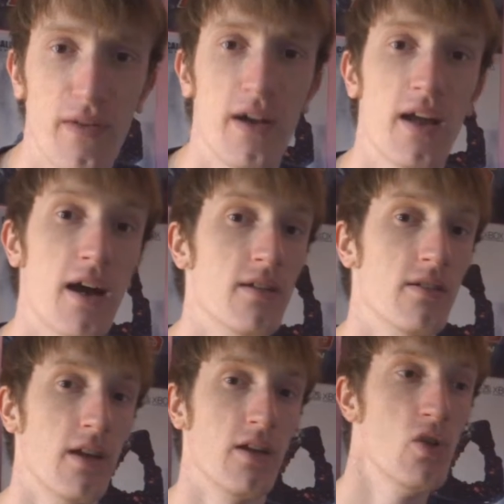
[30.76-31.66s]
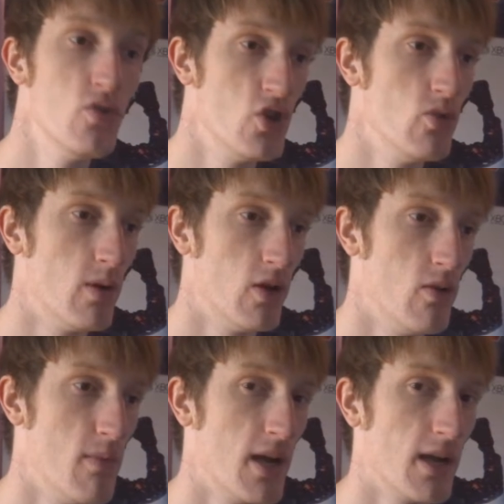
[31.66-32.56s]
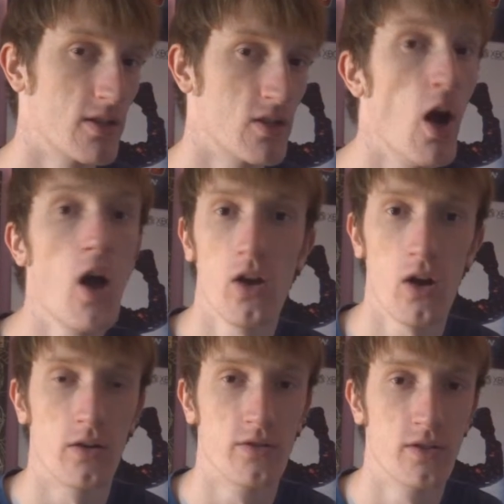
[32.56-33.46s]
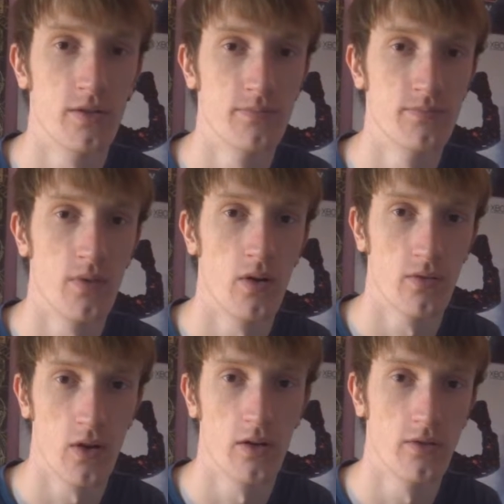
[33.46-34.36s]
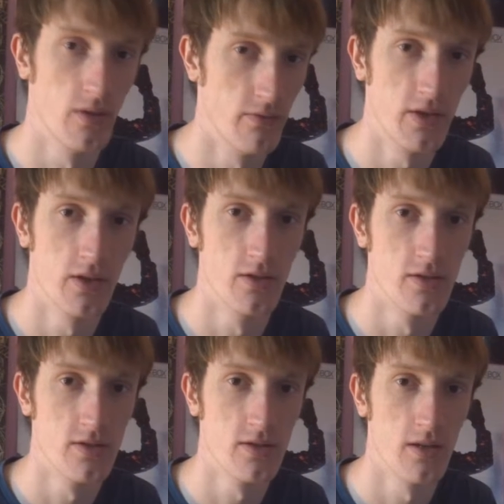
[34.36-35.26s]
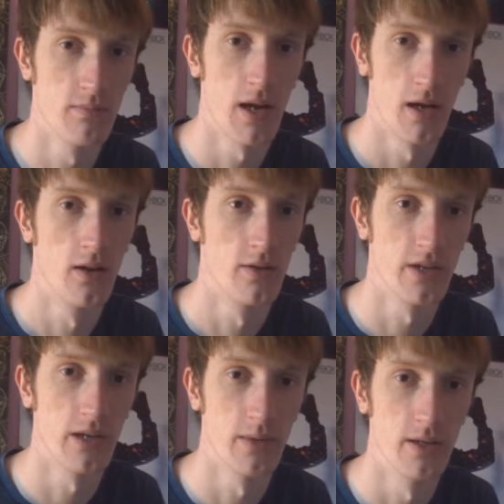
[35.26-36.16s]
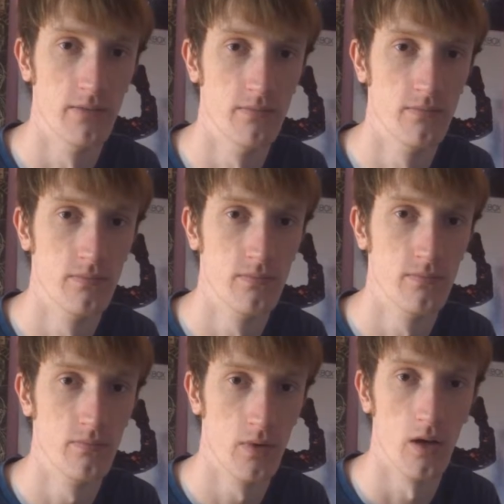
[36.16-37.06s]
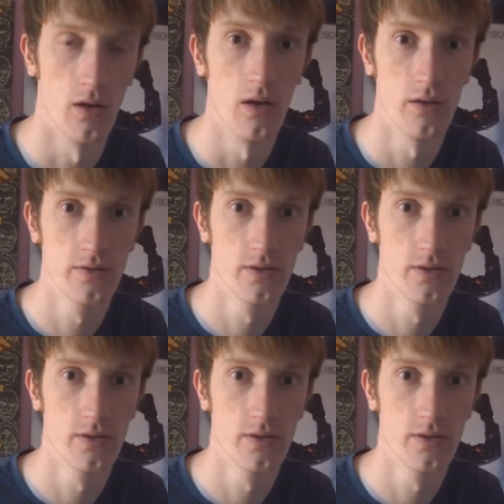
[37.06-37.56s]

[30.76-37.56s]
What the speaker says: fan and a YouTuber who makes a lot of Call of Duty videos, and by a lot I mean a lot.